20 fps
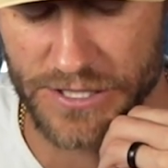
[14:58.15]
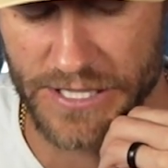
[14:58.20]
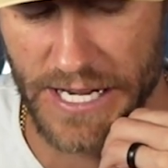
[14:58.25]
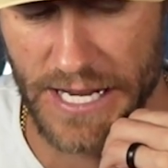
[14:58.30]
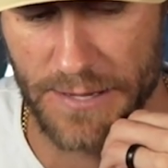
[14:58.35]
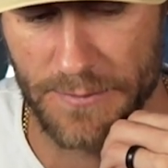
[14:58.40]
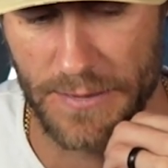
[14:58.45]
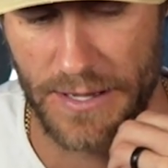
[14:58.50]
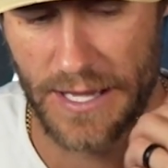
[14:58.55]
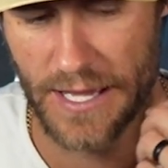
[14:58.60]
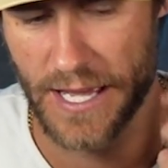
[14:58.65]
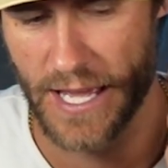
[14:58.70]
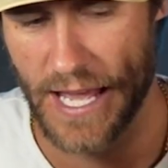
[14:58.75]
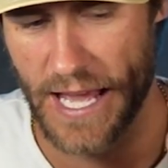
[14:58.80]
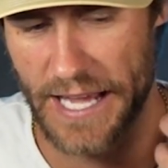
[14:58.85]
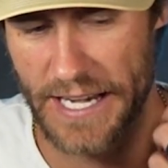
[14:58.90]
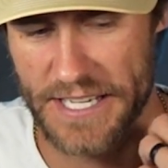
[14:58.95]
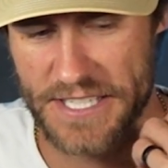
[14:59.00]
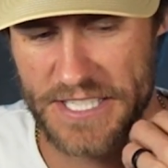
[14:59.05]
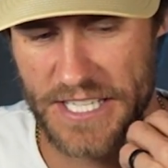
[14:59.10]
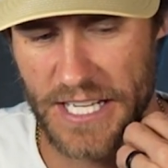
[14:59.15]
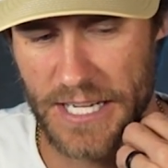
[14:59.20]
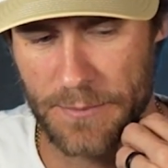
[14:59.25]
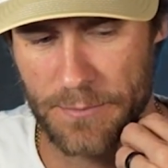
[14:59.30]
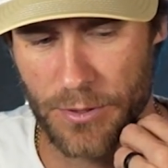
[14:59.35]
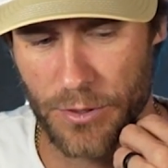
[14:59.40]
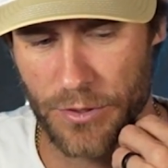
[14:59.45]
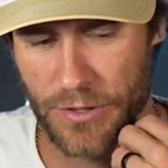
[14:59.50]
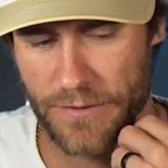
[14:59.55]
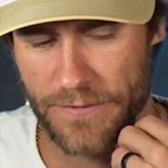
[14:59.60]
name, and it's going to
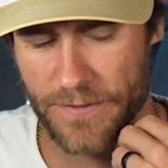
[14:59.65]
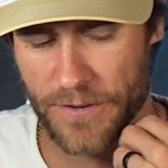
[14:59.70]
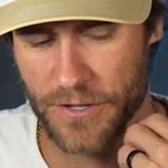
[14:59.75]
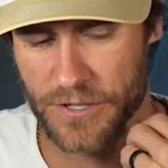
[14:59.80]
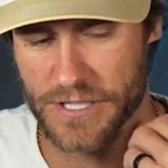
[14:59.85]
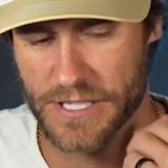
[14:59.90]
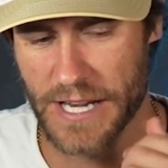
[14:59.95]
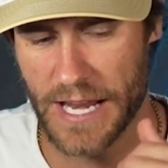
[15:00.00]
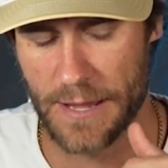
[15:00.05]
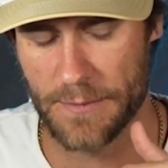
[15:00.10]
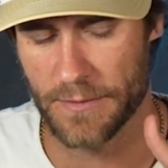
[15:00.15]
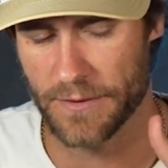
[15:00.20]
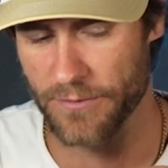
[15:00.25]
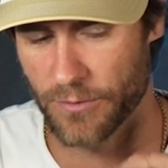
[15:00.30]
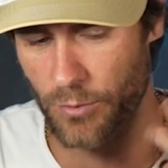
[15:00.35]
pull the first name of